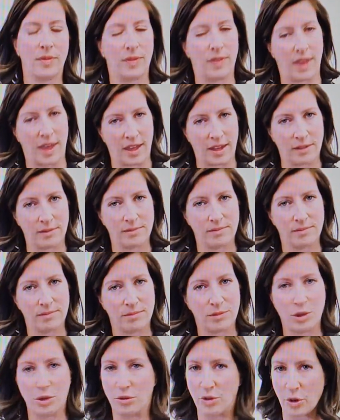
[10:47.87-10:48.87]
Then
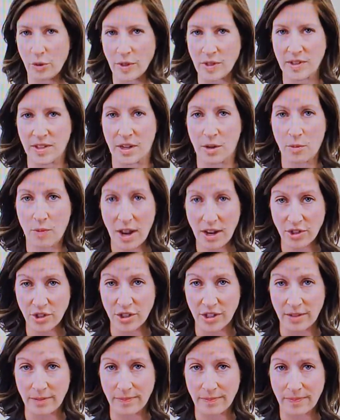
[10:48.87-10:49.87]
you notice an
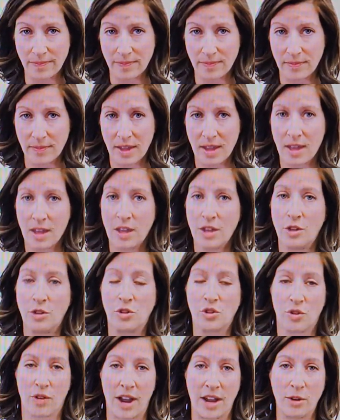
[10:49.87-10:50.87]
erection. You
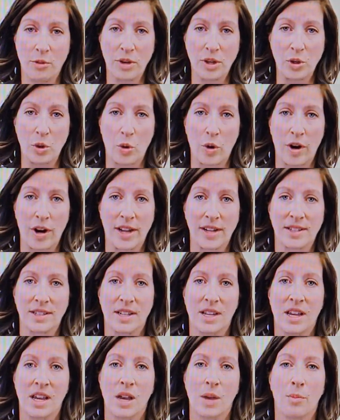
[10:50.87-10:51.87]
try to ignore it,
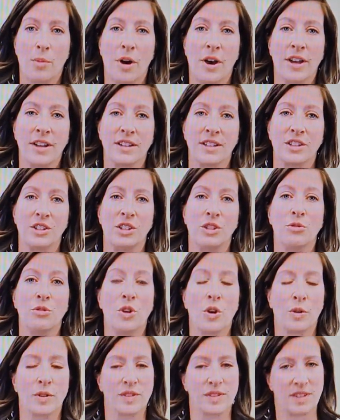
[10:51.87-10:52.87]
but you
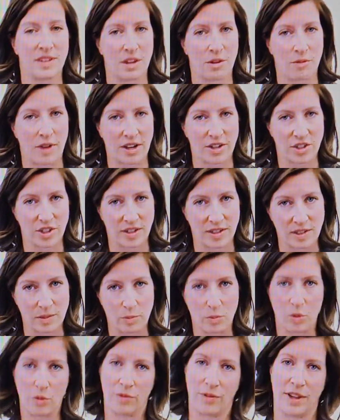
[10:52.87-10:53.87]
notice the erection is
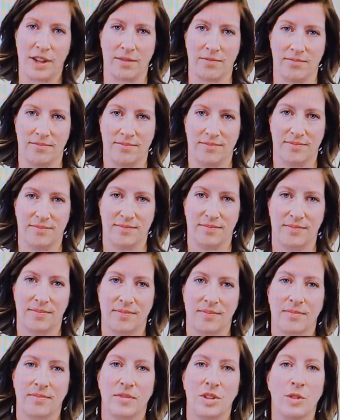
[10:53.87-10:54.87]
moving.
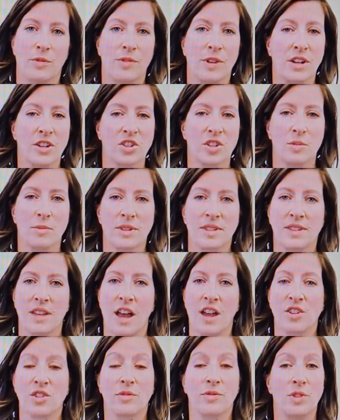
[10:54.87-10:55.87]
You finish the
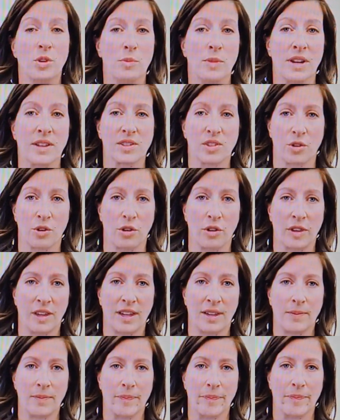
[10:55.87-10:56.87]
massage a few minutes
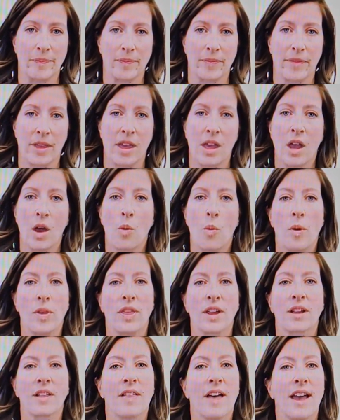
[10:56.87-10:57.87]
early. When
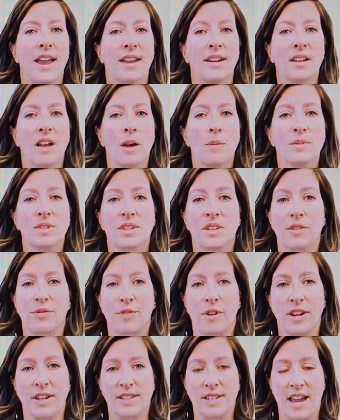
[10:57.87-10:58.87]
the client comes to the
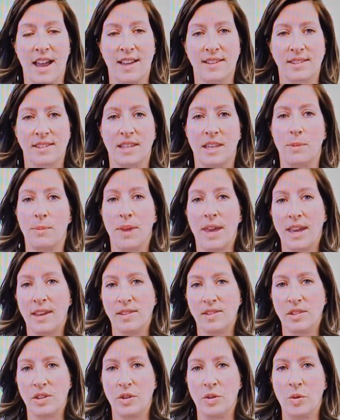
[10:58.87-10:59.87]
front desk, he
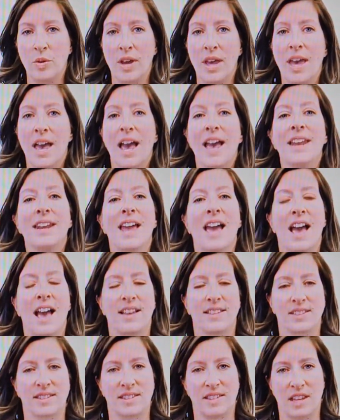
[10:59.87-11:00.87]
pays you and
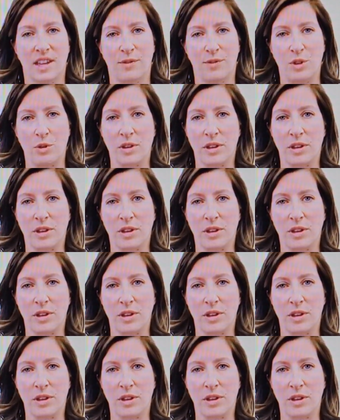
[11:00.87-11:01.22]
asks if you